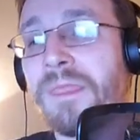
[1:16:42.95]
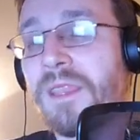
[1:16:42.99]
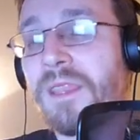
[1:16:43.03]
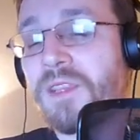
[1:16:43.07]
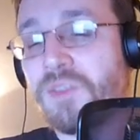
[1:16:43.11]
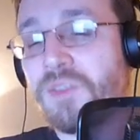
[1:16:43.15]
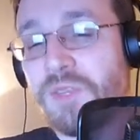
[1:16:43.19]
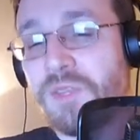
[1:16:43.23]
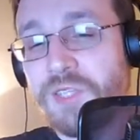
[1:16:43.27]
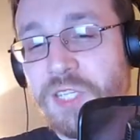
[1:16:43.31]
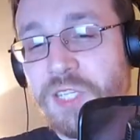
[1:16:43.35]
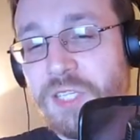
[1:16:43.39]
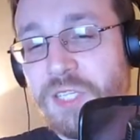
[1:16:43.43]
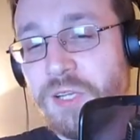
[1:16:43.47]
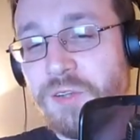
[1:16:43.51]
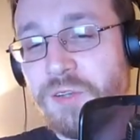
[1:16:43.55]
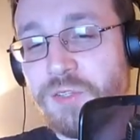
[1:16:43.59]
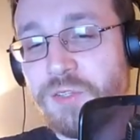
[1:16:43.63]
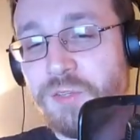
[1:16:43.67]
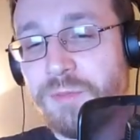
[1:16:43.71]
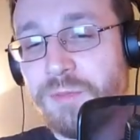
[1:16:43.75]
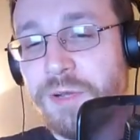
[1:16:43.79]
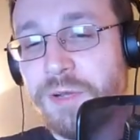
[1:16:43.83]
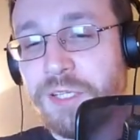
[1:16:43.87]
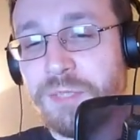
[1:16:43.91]
So this is also
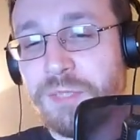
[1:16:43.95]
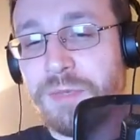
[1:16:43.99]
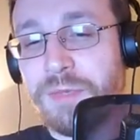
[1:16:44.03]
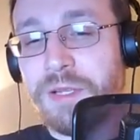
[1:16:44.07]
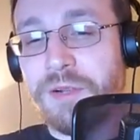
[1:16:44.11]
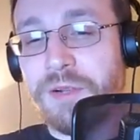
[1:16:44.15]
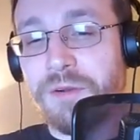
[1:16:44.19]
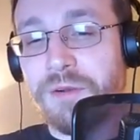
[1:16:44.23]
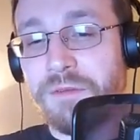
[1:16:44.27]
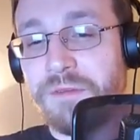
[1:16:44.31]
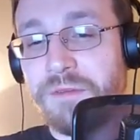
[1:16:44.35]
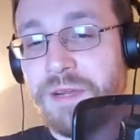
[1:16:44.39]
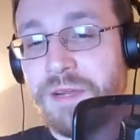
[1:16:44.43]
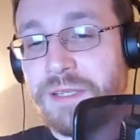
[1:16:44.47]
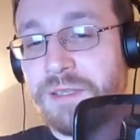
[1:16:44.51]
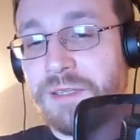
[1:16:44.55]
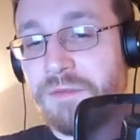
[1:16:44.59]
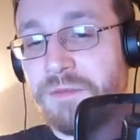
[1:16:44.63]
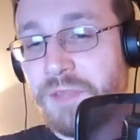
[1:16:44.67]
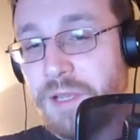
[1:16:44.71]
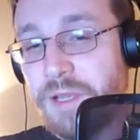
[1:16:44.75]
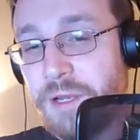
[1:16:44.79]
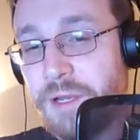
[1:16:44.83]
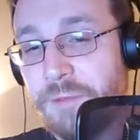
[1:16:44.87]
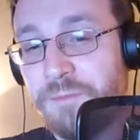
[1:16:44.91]
possibly an artifact of
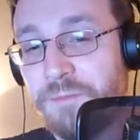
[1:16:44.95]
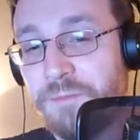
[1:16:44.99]
that.